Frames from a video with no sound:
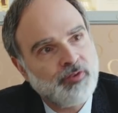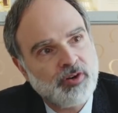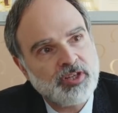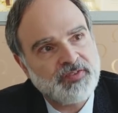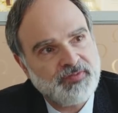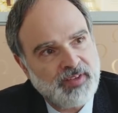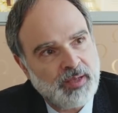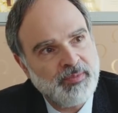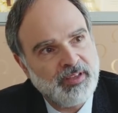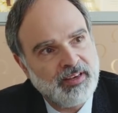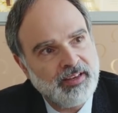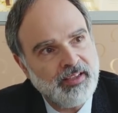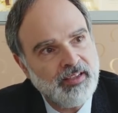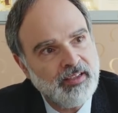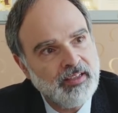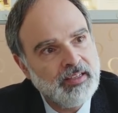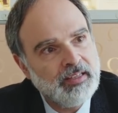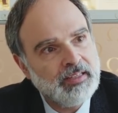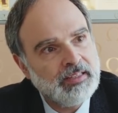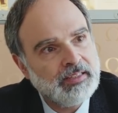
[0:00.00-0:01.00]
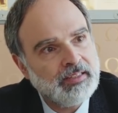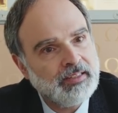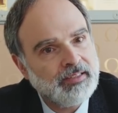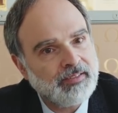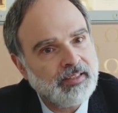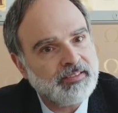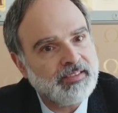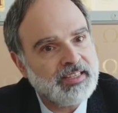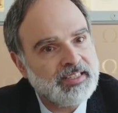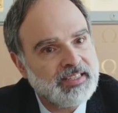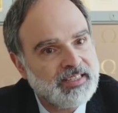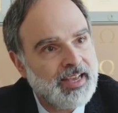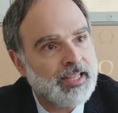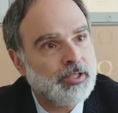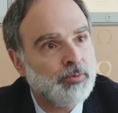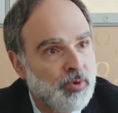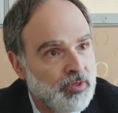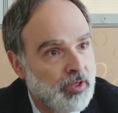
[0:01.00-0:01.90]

first family that is yet